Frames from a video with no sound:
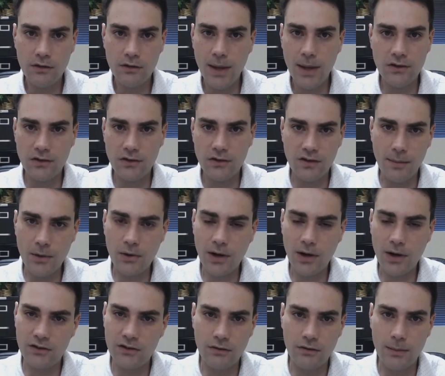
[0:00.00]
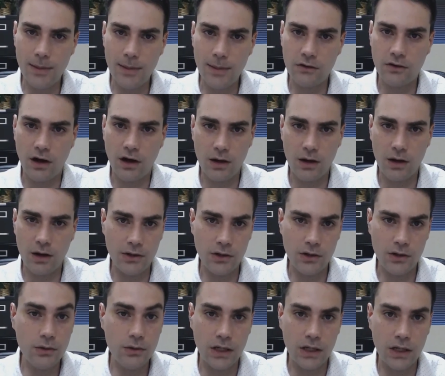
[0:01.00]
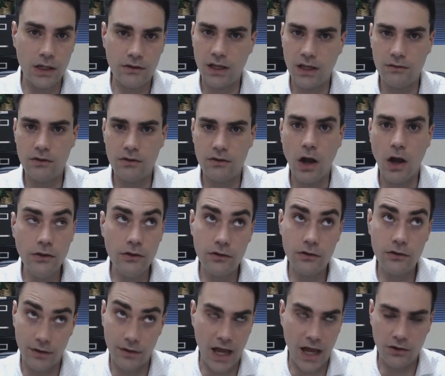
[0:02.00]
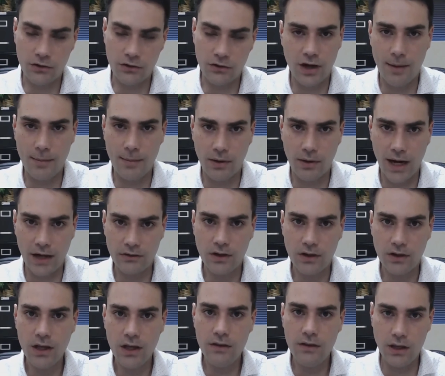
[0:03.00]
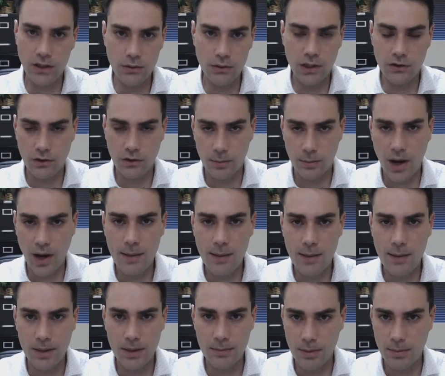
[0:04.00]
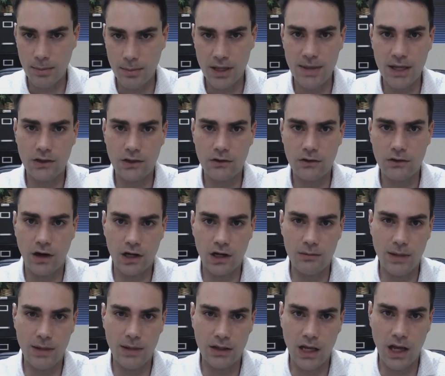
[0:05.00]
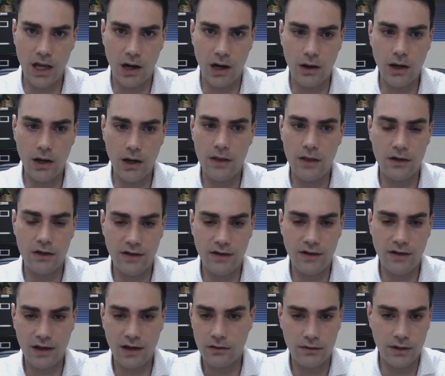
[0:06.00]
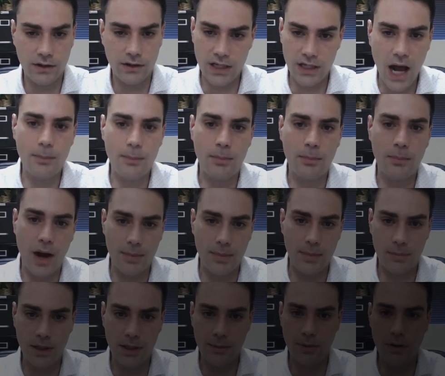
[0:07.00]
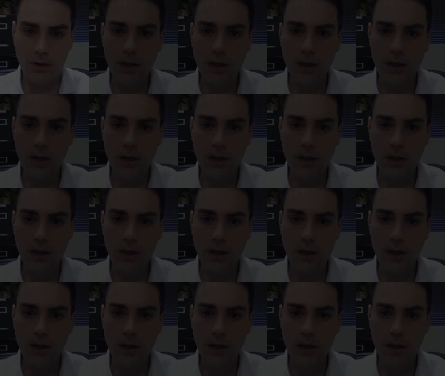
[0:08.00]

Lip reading: It's amazing. Democrats never make this argument about unions that give tons of cash to Democrats, that unions are bribing people, but they make this argument about the NRA that is actively not bribing